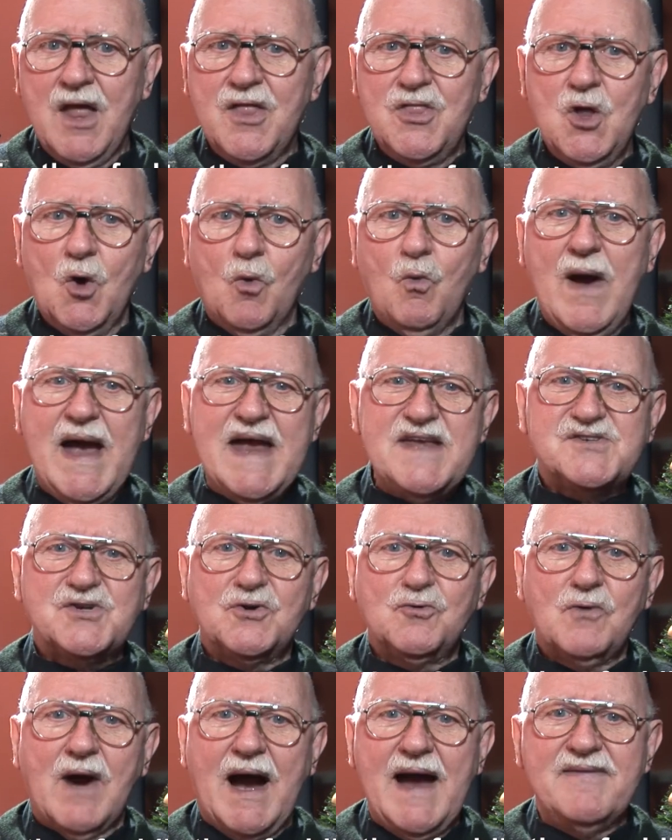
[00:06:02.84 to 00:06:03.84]
the way to
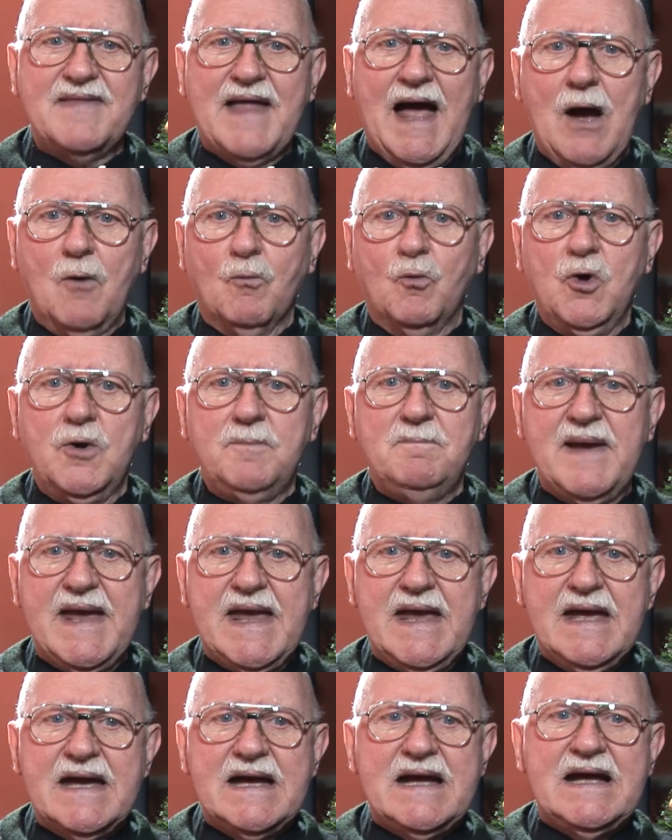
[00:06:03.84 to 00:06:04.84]
write that would
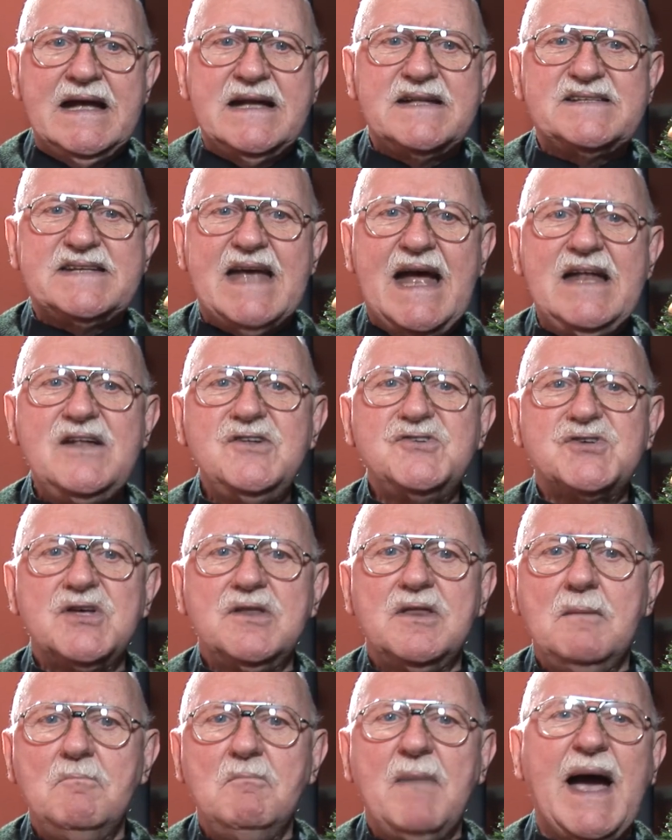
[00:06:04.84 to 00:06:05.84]
be 10 to
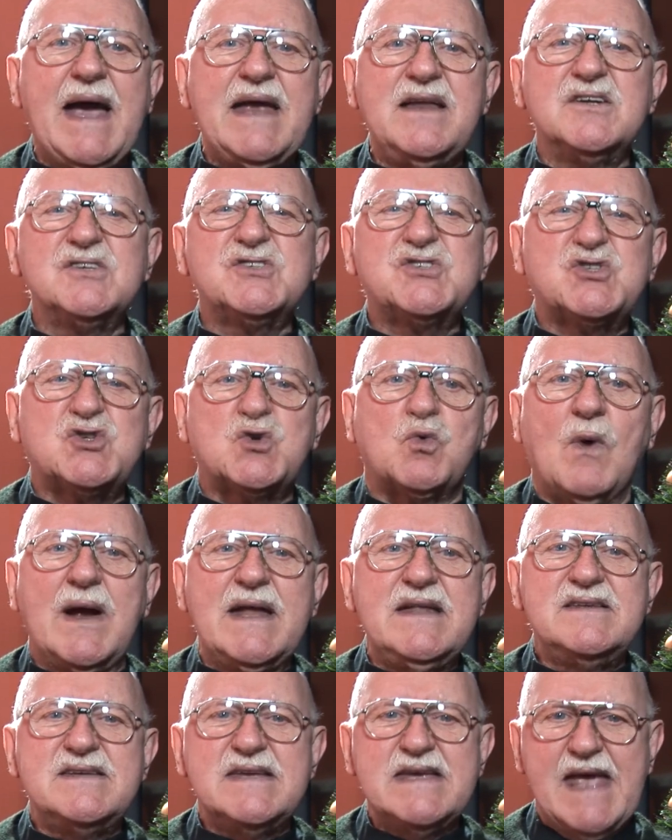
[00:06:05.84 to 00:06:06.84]
the minus
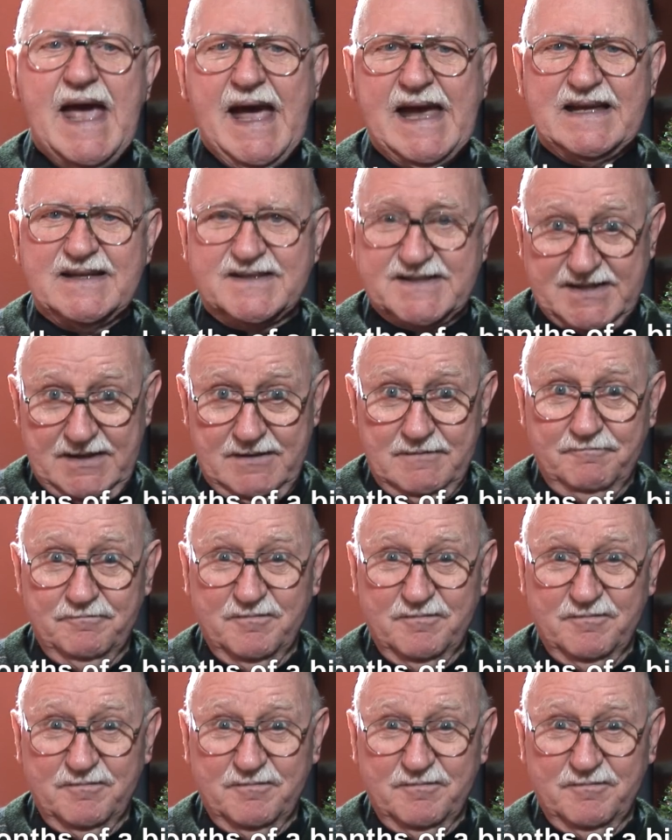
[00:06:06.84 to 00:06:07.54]
28.